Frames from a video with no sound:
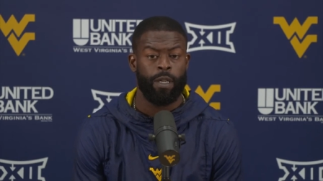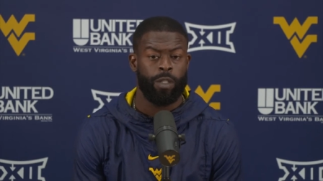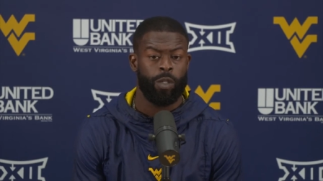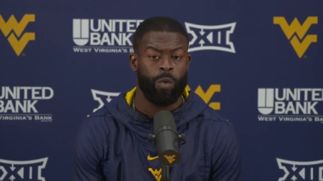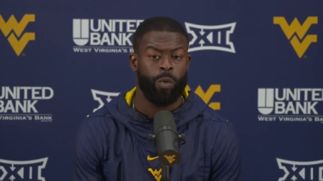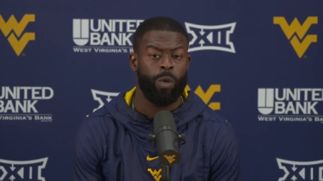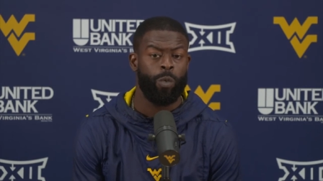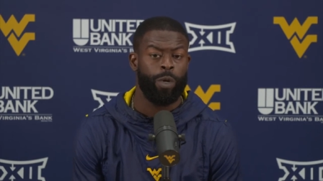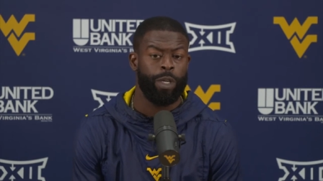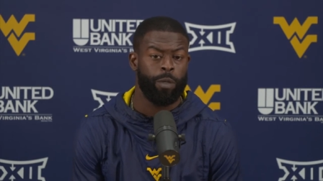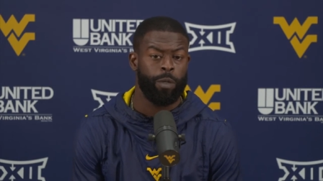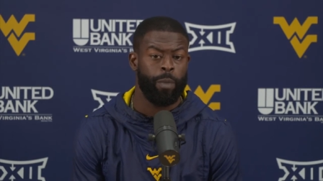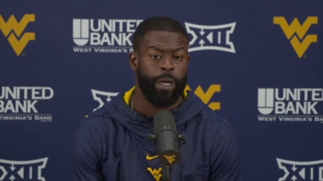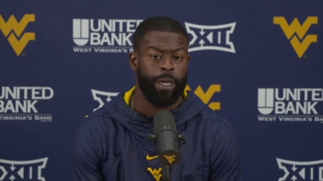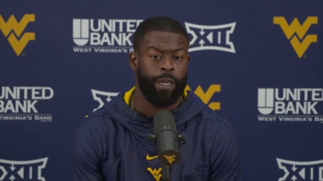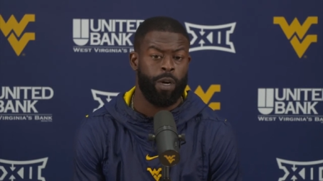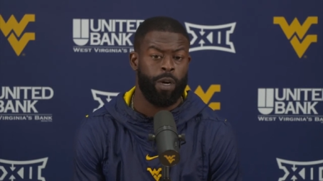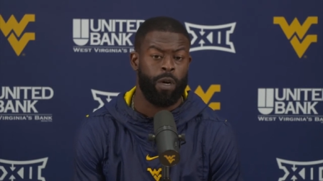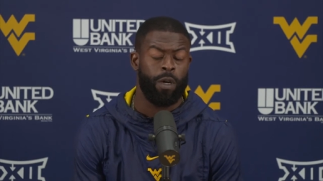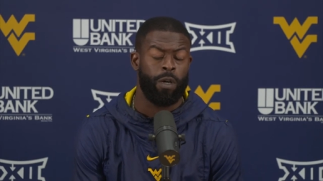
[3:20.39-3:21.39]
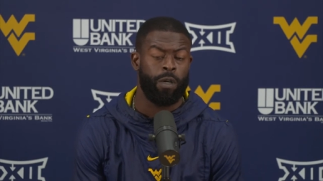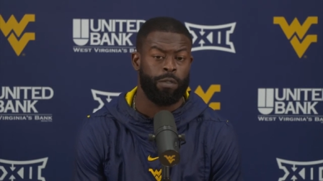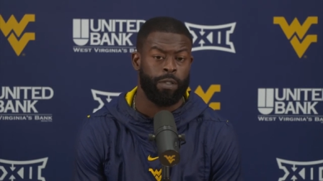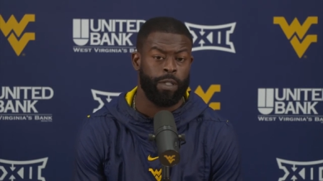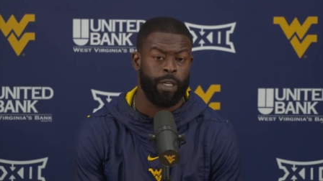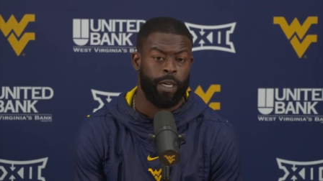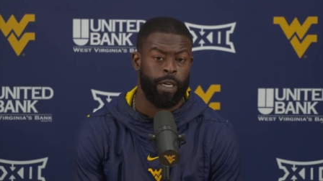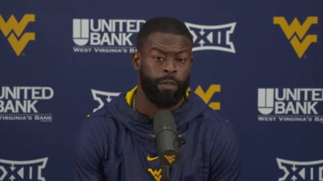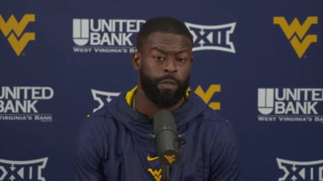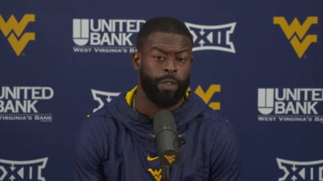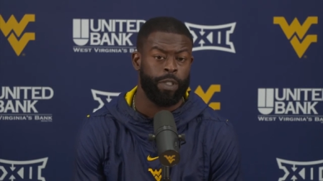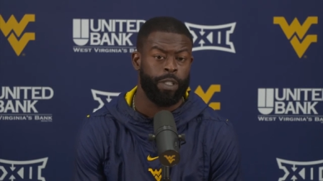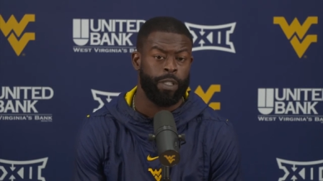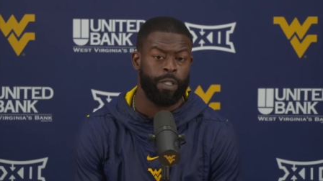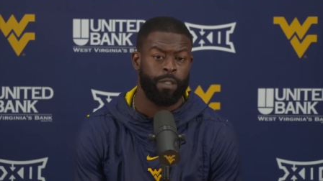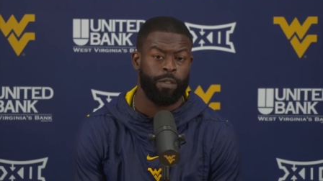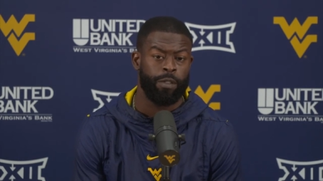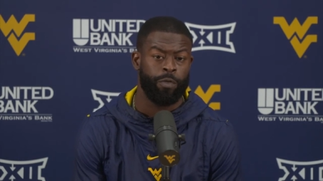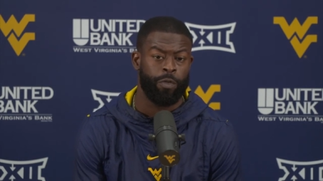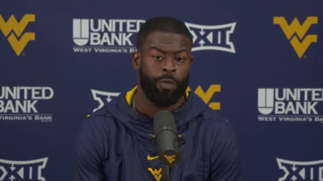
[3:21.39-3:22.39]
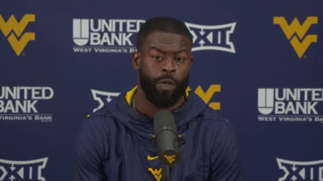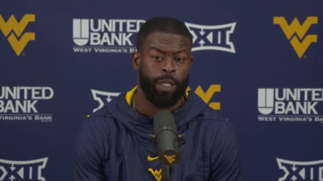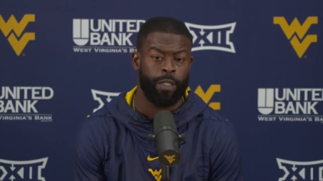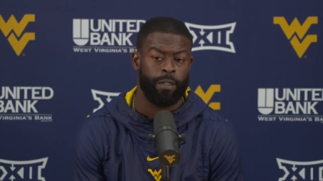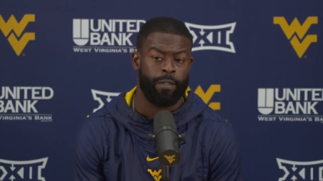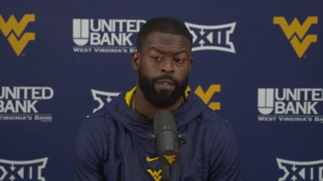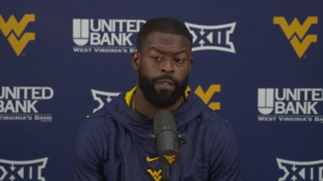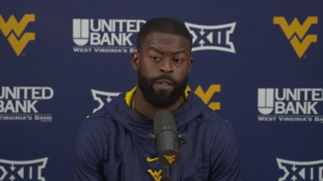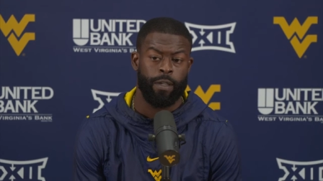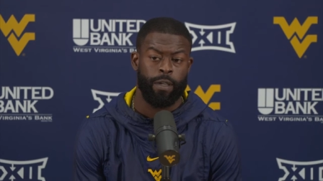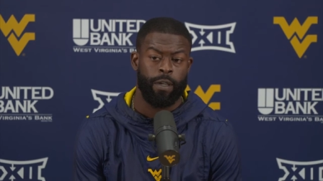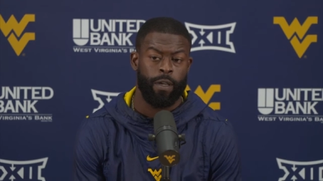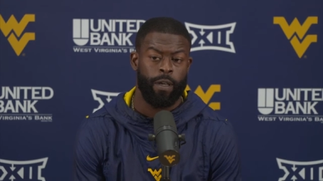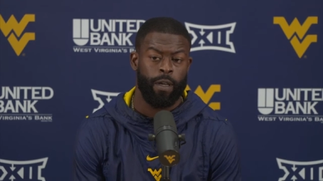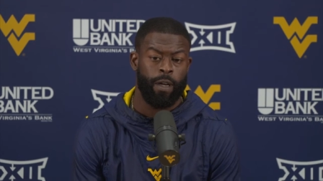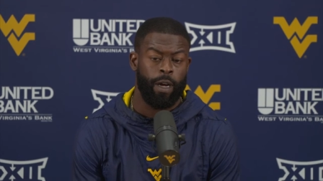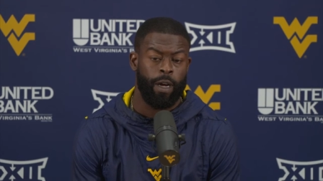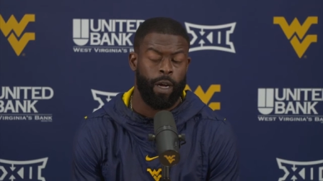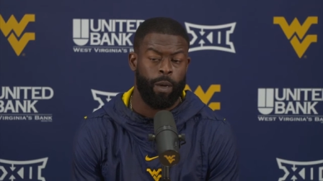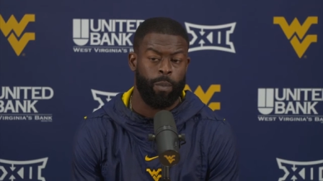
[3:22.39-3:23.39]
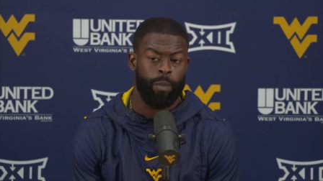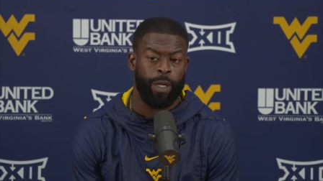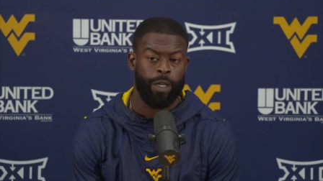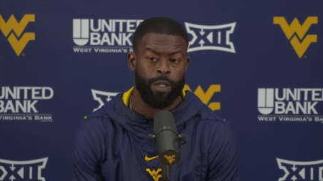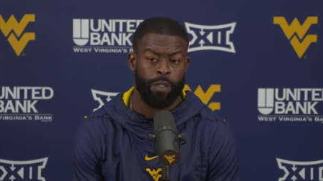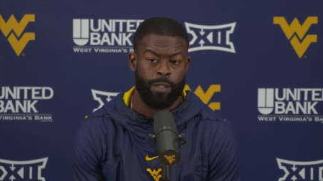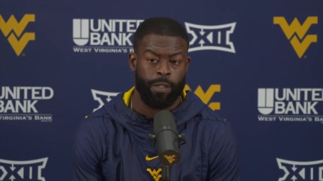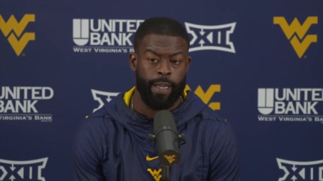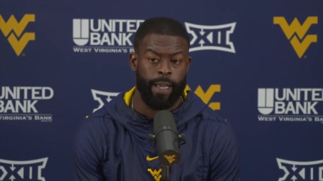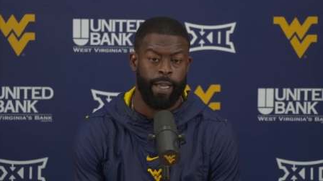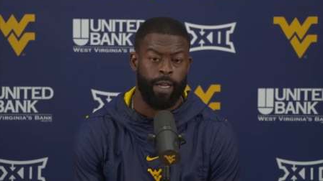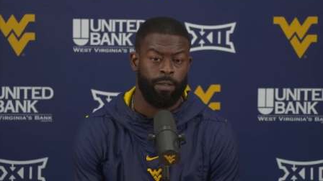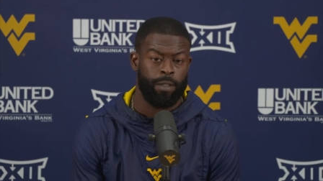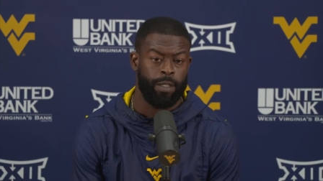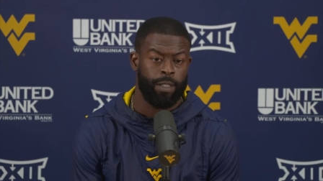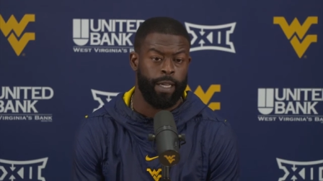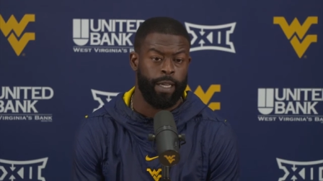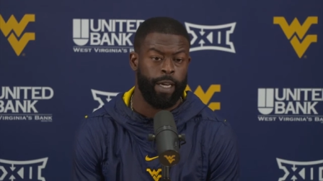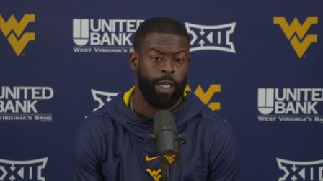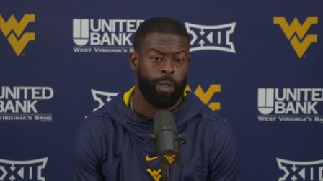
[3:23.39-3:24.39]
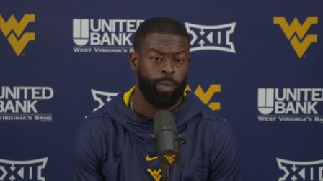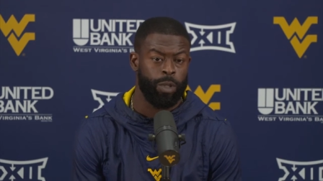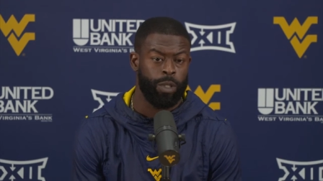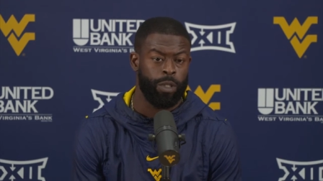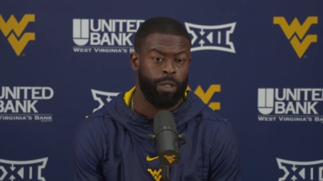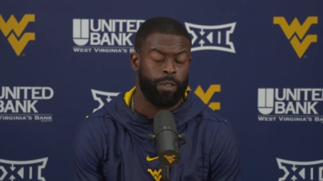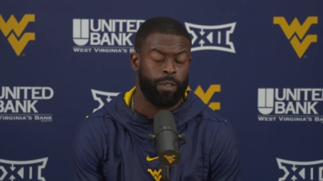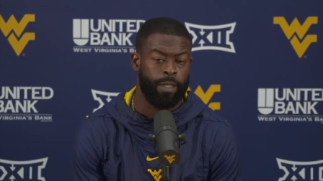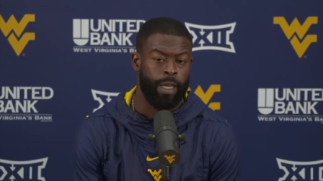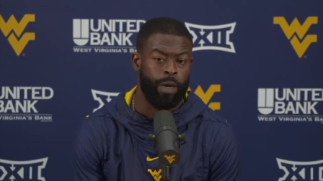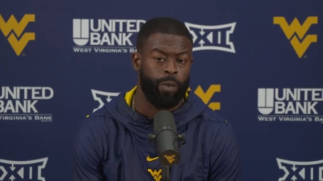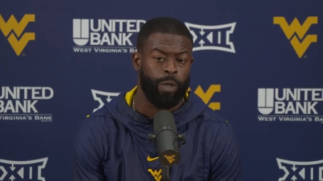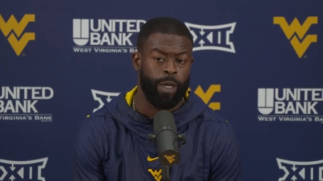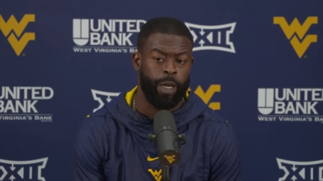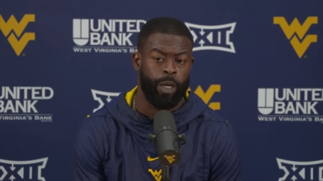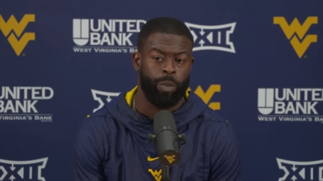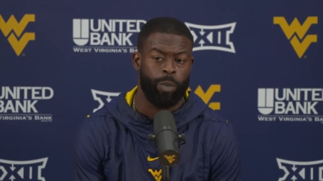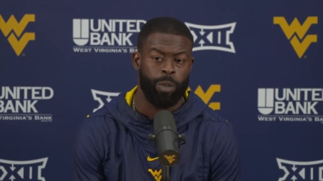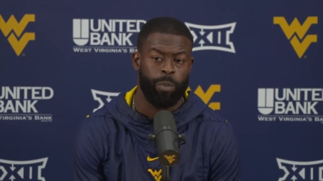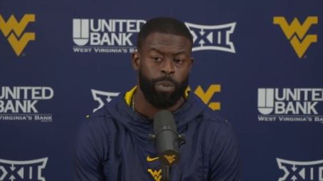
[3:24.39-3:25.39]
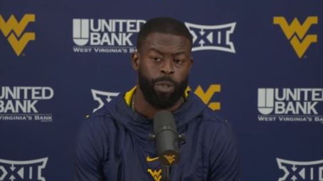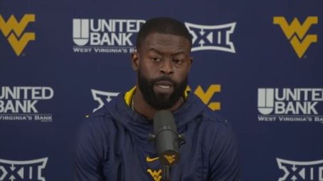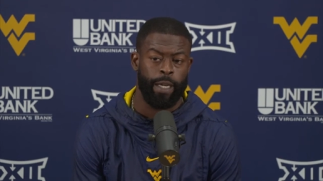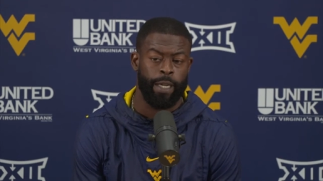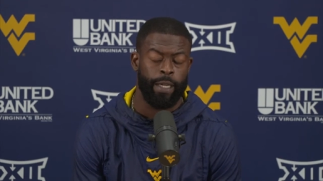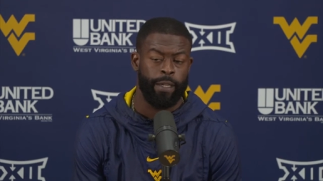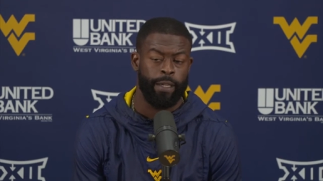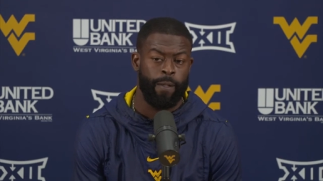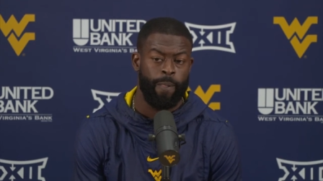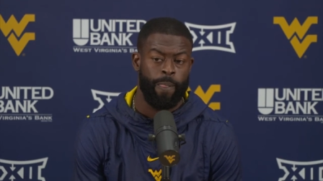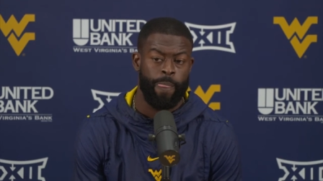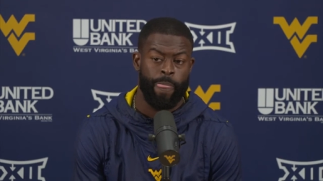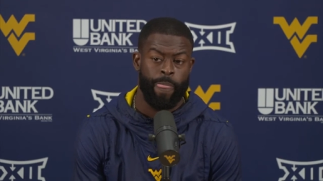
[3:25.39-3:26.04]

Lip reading: to where we can make calls and coverages and fronts that are sound and that we're able to play